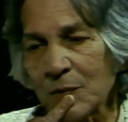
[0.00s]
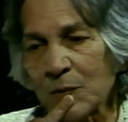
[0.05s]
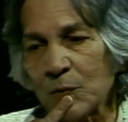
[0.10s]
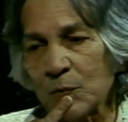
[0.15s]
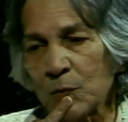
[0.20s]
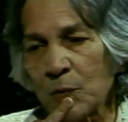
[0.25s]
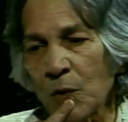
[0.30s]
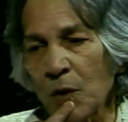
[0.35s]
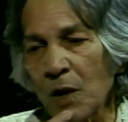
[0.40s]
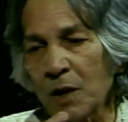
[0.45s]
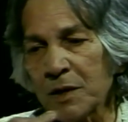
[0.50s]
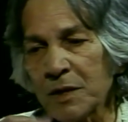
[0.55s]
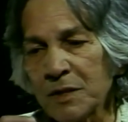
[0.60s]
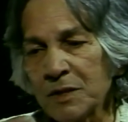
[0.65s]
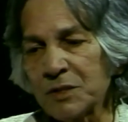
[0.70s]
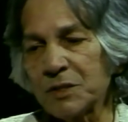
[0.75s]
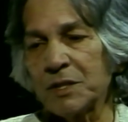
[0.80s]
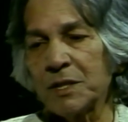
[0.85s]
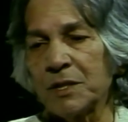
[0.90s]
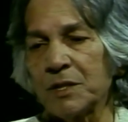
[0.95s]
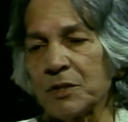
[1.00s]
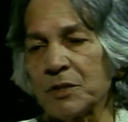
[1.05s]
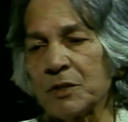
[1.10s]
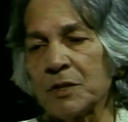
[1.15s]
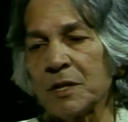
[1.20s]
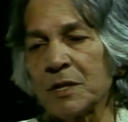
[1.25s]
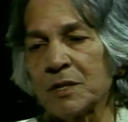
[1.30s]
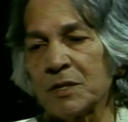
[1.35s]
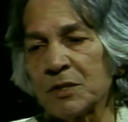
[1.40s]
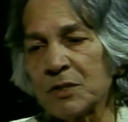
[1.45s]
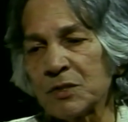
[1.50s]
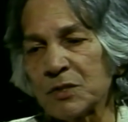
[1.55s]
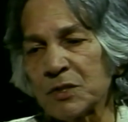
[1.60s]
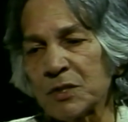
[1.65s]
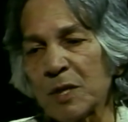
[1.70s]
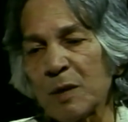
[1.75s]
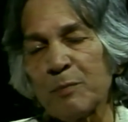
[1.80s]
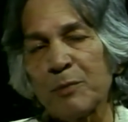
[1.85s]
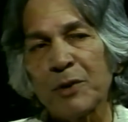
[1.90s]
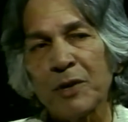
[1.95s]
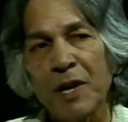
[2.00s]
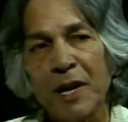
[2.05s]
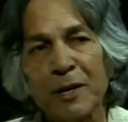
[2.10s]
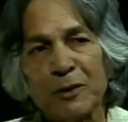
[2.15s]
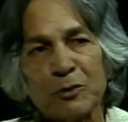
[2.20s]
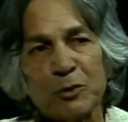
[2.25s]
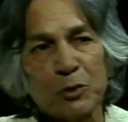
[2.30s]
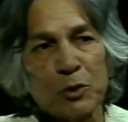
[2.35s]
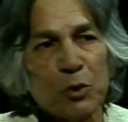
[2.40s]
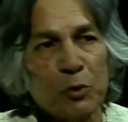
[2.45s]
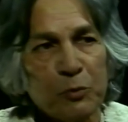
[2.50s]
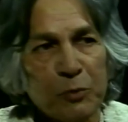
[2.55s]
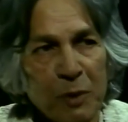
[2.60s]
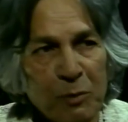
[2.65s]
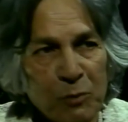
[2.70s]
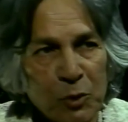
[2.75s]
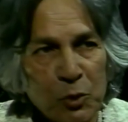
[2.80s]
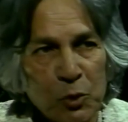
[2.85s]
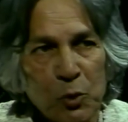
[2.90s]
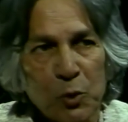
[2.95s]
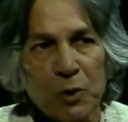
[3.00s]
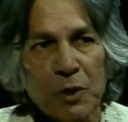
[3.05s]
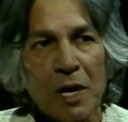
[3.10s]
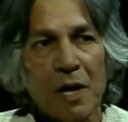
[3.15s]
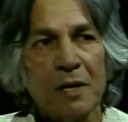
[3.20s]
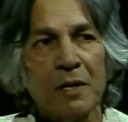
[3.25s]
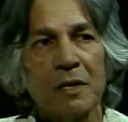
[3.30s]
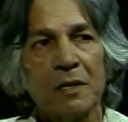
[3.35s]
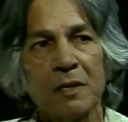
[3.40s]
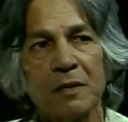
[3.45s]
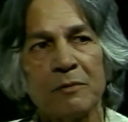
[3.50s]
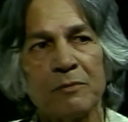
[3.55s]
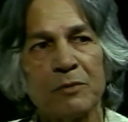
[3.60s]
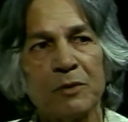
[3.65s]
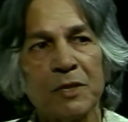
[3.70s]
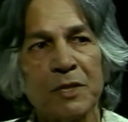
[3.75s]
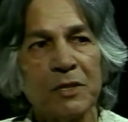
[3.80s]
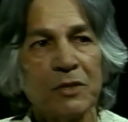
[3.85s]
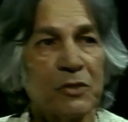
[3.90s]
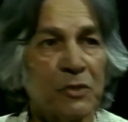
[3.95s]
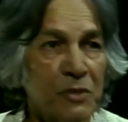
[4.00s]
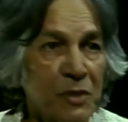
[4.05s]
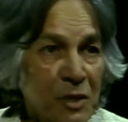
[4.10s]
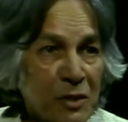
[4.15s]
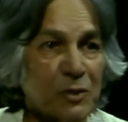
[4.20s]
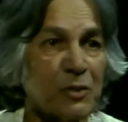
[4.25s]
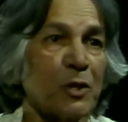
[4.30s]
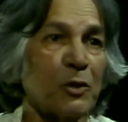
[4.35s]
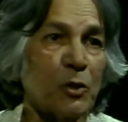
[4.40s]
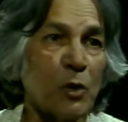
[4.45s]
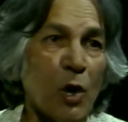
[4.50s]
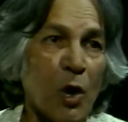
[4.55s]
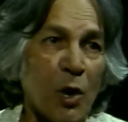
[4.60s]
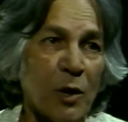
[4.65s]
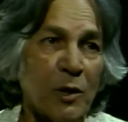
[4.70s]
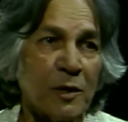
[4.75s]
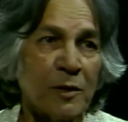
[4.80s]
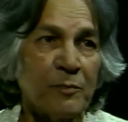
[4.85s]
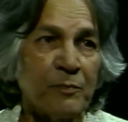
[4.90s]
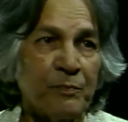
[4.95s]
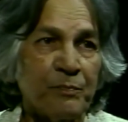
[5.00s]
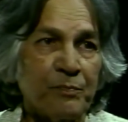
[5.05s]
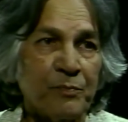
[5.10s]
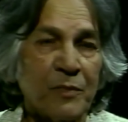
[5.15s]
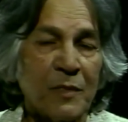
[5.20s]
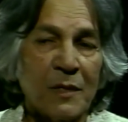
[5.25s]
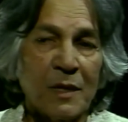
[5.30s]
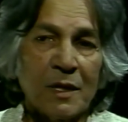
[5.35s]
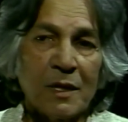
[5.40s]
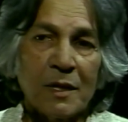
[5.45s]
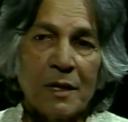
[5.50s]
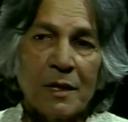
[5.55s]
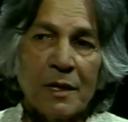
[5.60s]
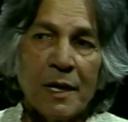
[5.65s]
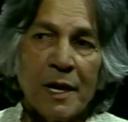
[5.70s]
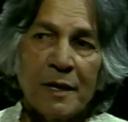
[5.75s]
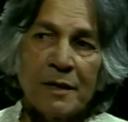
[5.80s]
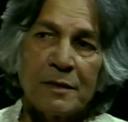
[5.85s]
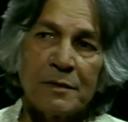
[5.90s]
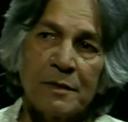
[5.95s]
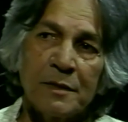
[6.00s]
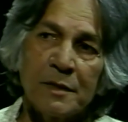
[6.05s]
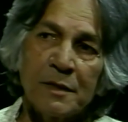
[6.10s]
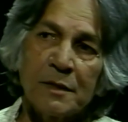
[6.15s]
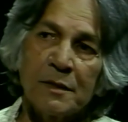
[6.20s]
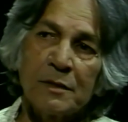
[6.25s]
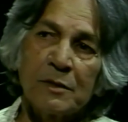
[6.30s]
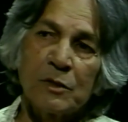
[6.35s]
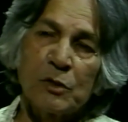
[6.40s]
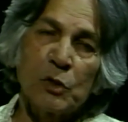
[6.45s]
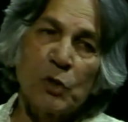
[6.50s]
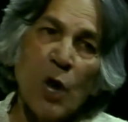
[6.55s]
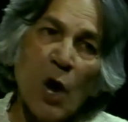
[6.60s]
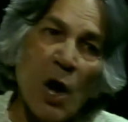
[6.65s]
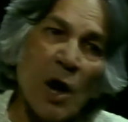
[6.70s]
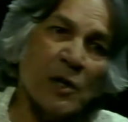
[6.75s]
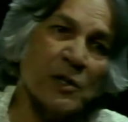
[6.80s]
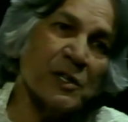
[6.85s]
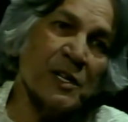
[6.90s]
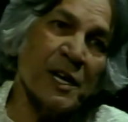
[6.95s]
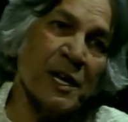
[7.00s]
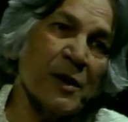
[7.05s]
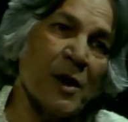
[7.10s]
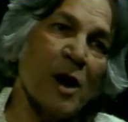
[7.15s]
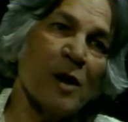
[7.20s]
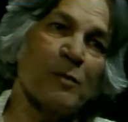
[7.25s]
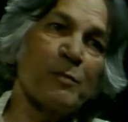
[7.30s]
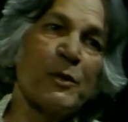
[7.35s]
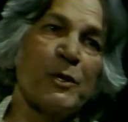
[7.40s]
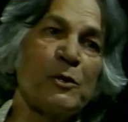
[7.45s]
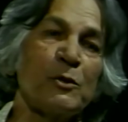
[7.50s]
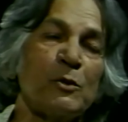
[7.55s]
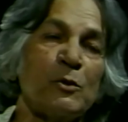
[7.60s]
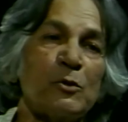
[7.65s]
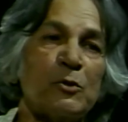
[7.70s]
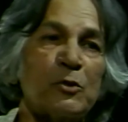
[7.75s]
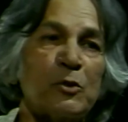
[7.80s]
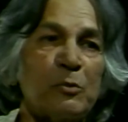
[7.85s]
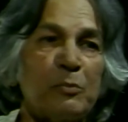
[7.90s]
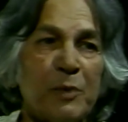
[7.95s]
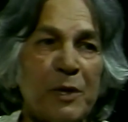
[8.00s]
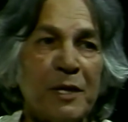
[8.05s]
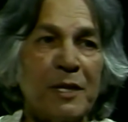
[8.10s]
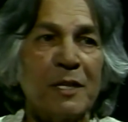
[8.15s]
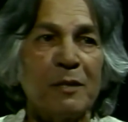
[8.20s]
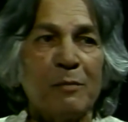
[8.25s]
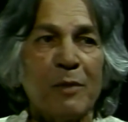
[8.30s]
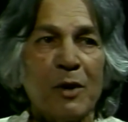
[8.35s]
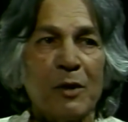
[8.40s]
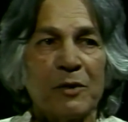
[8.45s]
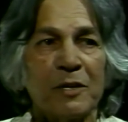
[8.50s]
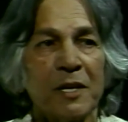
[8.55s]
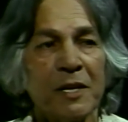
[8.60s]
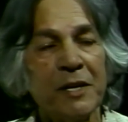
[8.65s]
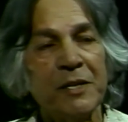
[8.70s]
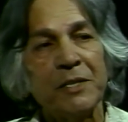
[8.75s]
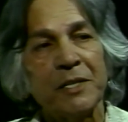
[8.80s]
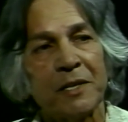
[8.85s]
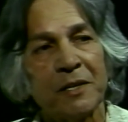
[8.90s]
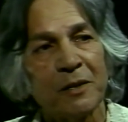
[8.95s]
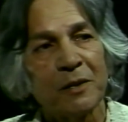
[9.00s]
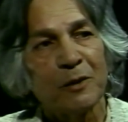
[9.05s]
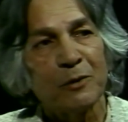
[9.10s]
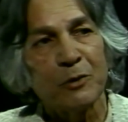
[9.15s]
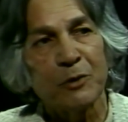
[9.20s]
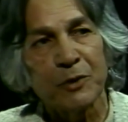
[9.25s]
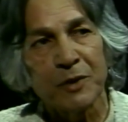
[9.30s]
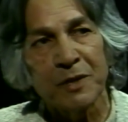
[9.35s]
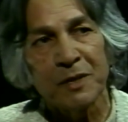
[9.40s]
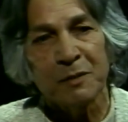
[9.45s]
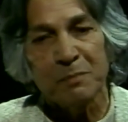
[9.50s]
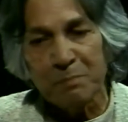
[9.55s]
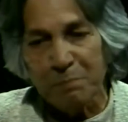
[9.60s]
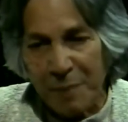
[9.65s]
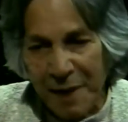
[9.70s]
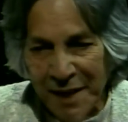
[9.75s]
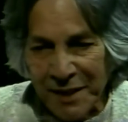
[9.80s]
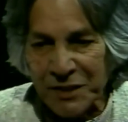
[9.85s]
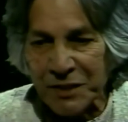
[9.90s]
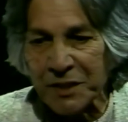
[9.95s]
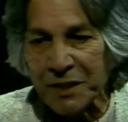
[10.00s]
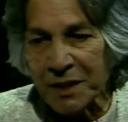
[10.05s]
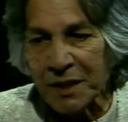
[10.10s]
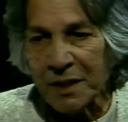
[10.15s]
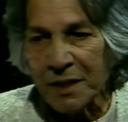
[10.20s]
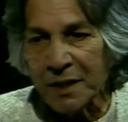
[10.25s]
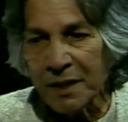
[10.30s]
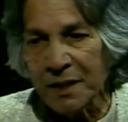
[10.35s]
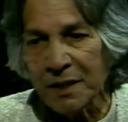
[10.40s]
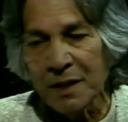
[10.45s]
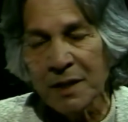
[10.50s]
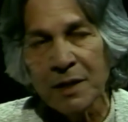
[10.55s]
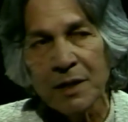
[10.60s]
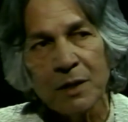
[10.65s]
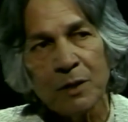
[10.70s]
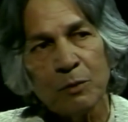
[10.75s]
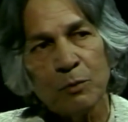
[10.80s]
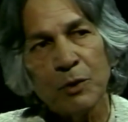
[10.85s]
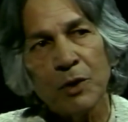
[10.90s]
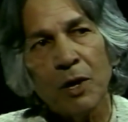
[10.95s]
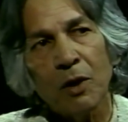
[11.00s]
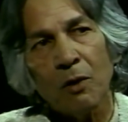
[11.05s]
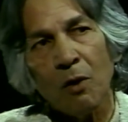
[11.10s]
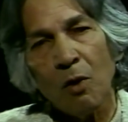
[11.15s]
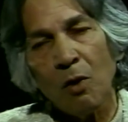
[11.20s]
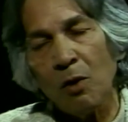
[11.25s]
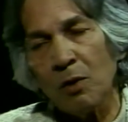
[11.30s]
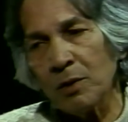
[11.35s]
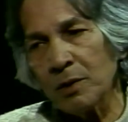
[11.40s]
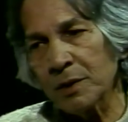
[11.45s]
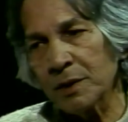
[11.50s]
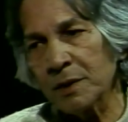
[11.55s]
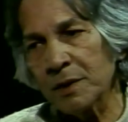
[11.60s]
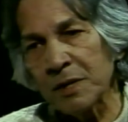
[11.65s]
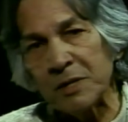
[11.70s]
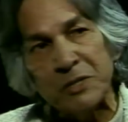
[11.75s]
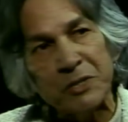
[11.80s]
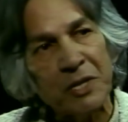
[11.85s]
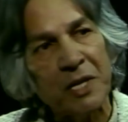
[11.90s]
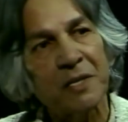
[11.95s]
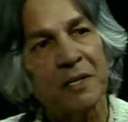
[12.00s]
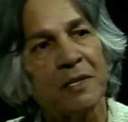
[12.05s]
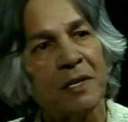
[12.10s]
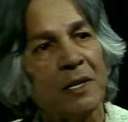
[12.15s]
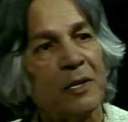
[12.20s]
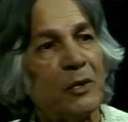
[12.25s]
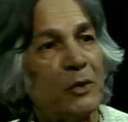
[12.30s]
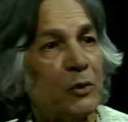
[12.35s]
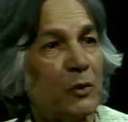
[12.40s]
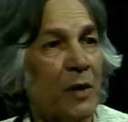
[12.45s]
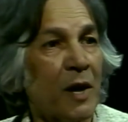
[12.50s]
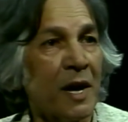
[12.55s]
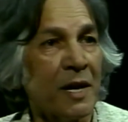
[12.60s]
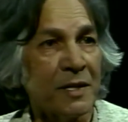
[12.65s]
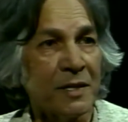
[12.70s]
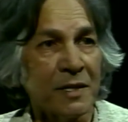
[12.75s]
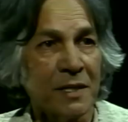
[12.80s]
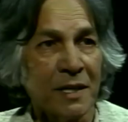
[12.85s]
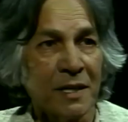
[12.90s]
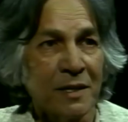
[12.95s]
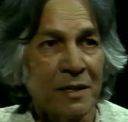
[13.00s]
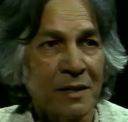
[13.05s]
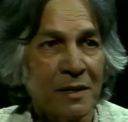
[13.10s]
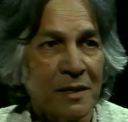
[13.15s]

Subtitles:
what is it that separates you from the totality of things is the thought. And the thought cannot be used to bring about an integral unity. Basically, we are all integrally united.